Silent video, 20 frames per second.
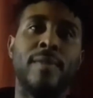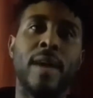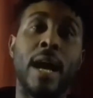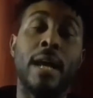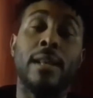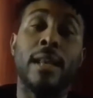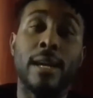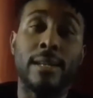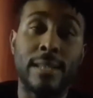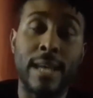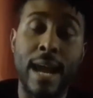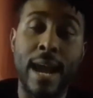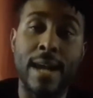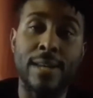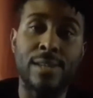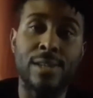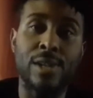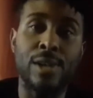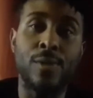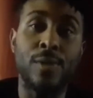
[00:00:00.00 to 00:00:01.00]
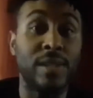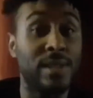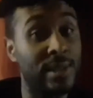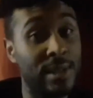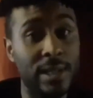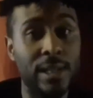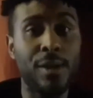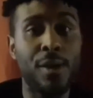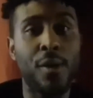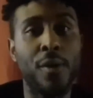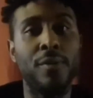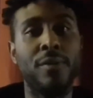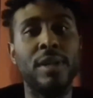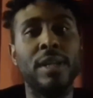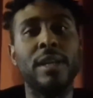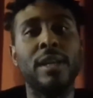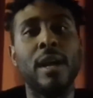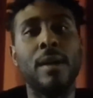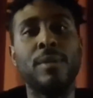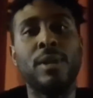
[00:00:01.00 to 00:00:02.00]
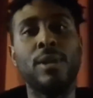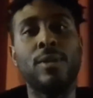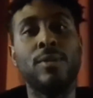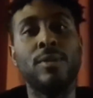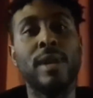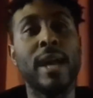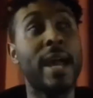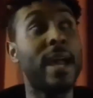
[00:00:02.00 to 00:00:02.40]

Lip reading: I'd like to ask you, as CEO of NEW,